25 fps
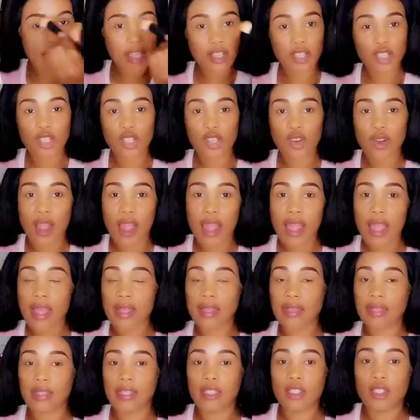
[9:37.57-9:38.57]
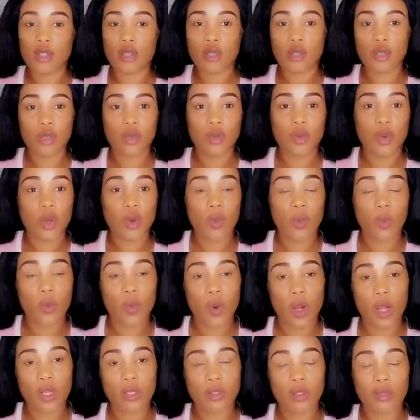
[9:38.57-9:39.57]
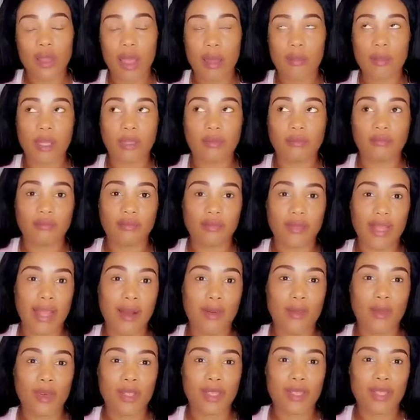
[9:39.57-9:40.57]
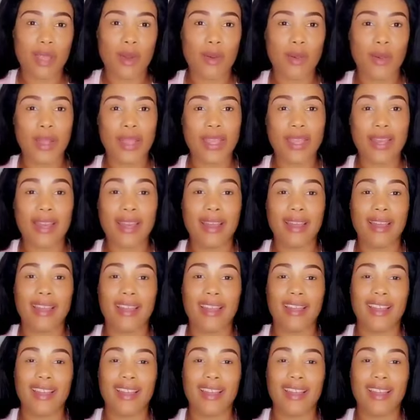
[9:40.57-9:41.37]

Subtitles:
I try at least to do it not once a week.